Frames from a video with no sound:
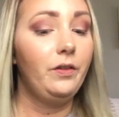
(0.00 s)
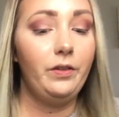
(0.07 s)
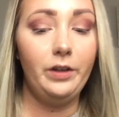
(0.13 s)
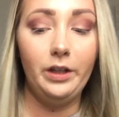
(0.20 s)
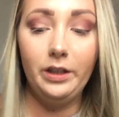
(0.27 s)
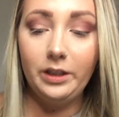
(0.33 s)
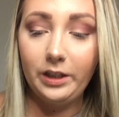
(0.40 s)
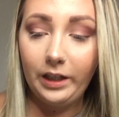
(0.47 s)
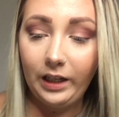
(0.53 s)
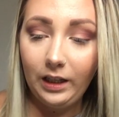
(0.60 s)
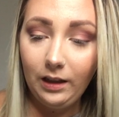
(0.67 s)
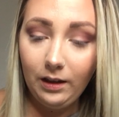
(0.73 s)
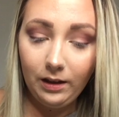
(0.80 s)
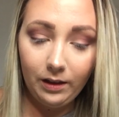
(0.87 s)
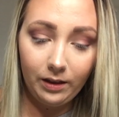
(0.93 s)
for
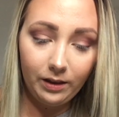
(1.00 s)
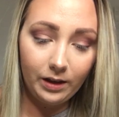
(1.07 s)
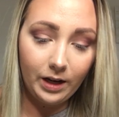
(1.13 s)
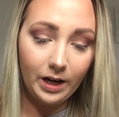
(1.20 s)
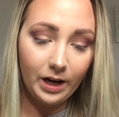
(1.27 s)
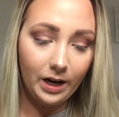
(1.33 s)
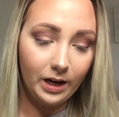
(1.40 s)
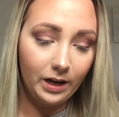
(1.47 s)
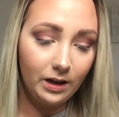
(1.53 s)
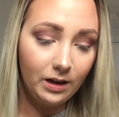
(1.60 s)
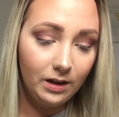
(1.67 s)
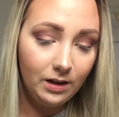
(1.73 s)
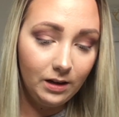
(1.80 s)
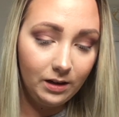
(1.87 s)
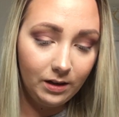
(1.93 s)
underneath the
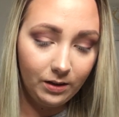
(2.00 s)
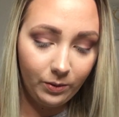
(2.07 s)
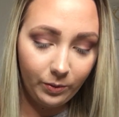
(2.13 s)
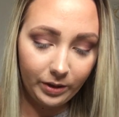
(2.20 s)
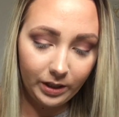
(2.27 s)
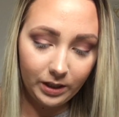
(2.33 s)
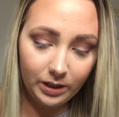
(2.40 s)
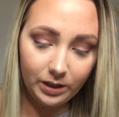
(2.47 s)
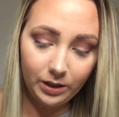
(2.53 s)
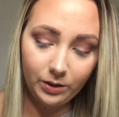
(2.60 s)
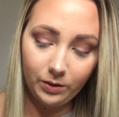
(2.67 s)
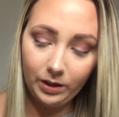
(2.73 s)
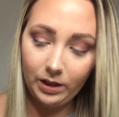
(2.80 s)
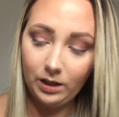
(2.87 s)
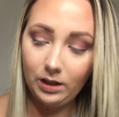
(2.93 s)
eye, we're gonna
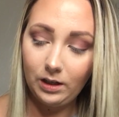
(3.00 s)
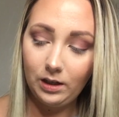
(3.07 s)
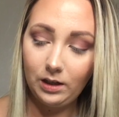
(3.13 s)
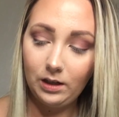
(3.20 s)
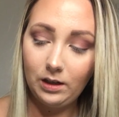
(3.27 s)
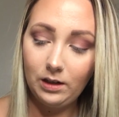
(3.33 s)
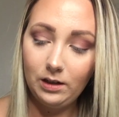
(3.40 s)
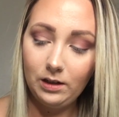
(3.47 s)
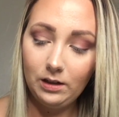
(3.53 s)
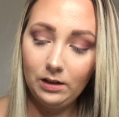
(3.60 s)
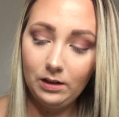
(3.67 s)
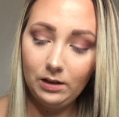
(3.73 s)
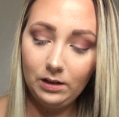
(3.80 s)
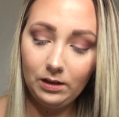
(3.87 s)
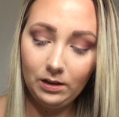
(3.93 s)
go in,
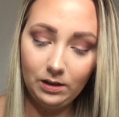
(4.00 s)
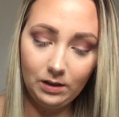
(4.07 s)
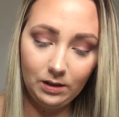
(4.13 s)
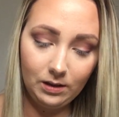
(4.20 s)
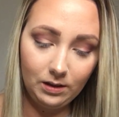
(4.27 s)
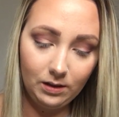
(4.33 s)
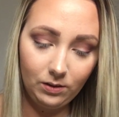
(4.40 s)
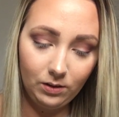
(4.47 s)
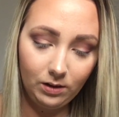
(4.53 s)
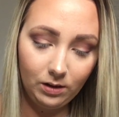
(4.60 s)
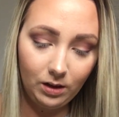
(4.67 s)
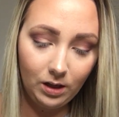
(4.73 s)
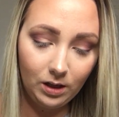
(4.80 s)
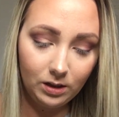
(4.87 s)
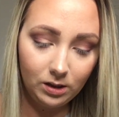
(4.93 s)

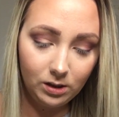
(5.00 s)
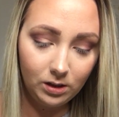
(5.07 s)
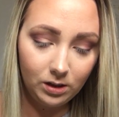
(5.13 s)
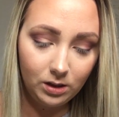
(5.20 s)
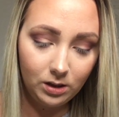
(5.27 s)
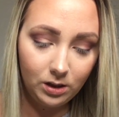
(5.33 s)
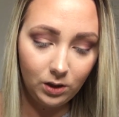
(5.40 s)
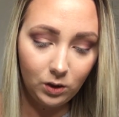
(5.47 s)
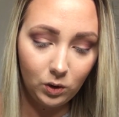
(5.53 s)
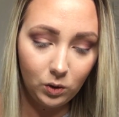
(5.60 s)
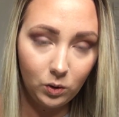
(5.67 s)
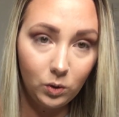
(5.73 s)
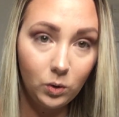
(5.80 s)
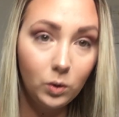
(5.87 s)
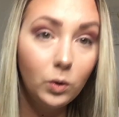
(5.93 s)
let's
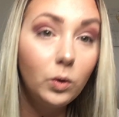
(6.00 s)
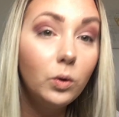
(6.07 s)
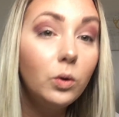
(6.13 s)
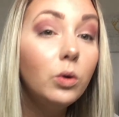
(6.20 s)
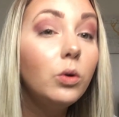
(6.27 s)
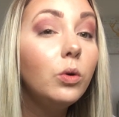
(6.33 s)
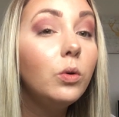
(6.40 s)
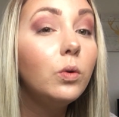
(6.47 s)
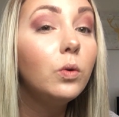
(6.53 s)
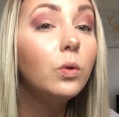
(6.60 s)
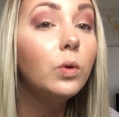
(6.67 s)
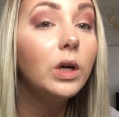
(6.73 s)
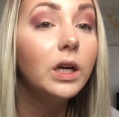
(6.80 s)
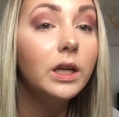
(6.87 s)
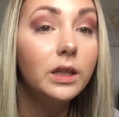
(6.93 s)
do
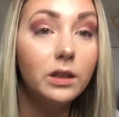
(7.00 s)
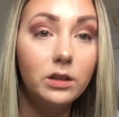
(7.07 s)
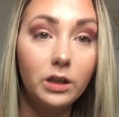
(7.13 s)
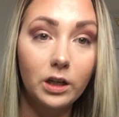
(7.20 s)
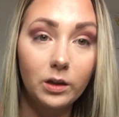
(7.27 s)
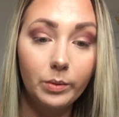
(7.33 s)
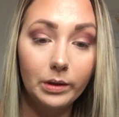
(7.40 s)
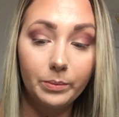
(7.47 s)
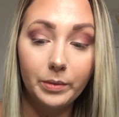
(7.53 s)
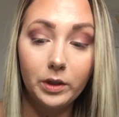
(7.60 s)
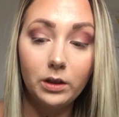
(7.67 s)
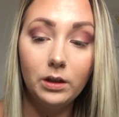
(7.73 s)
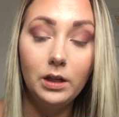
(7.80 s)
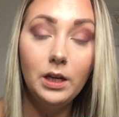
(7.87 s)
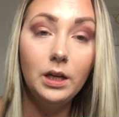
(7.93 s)
the dark
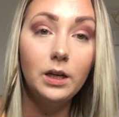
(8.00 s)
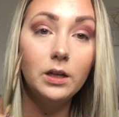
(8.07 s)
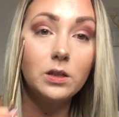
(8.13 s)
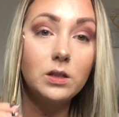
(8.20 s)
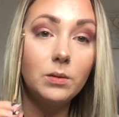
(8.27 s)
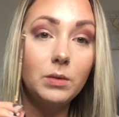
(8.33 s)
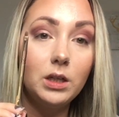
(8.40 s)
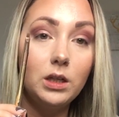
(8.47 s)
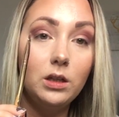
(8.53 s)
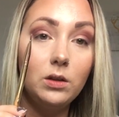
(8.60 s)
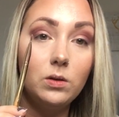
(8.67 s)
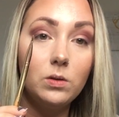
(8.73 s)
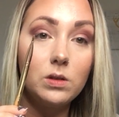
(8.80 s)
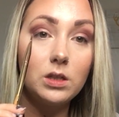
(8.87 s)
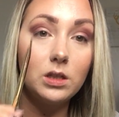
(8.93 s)
purple. So I'm gonna
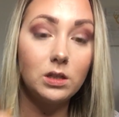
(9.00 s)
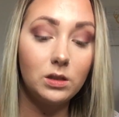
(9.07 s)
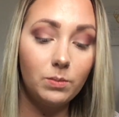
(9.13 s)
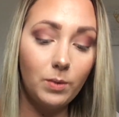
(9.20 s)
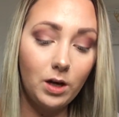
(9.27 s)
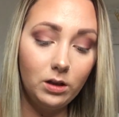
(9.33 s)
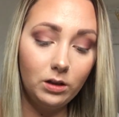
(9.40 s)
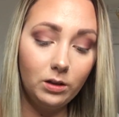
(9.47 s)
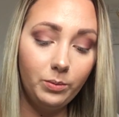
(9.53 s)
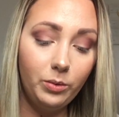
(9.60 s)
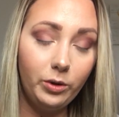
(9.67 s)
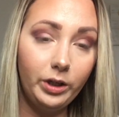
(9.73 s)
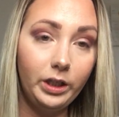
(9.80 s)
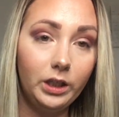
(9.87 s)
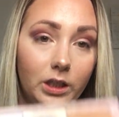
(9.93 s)
use the smaller,
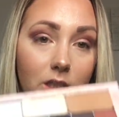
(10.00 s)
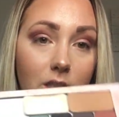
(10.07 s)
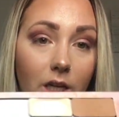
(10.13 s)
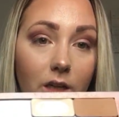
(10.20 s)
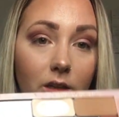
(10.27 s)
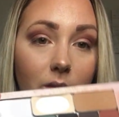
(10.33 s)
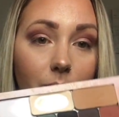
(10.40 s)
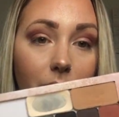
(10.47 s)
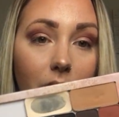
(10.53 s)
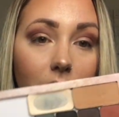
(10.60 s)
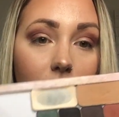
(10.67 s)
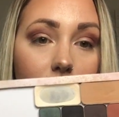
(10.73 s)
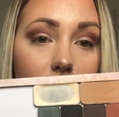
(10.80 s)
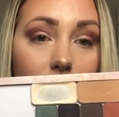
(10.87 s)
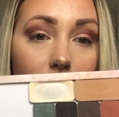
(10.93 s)
pointier side of the
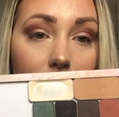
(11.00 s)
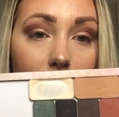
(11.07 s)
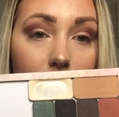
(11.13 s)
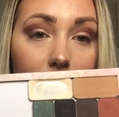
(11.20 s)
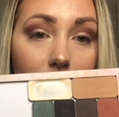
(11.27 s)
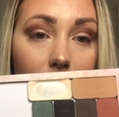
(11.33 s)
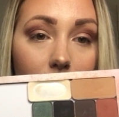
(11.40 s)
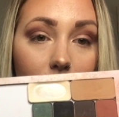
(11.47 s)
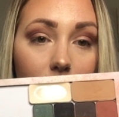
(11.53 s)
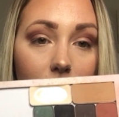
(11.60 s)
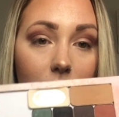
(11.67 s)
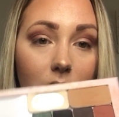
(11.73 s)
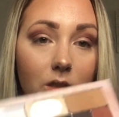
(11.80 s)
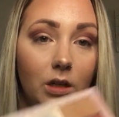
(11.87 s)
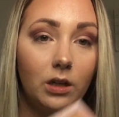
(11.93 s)
brush, and then I'm gonna go in with
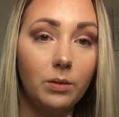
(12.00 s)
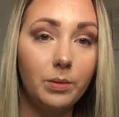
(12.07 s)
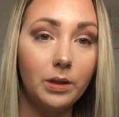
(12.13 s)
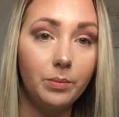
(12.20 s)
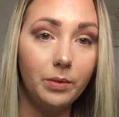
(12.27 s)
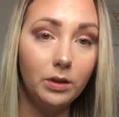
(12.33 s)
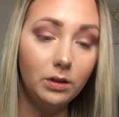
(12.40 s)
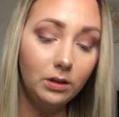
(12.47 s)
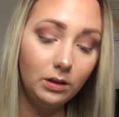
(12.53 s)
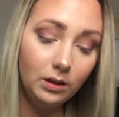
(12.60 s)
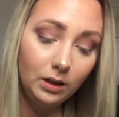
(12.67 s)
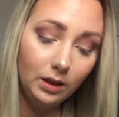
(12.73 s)
this dark purple.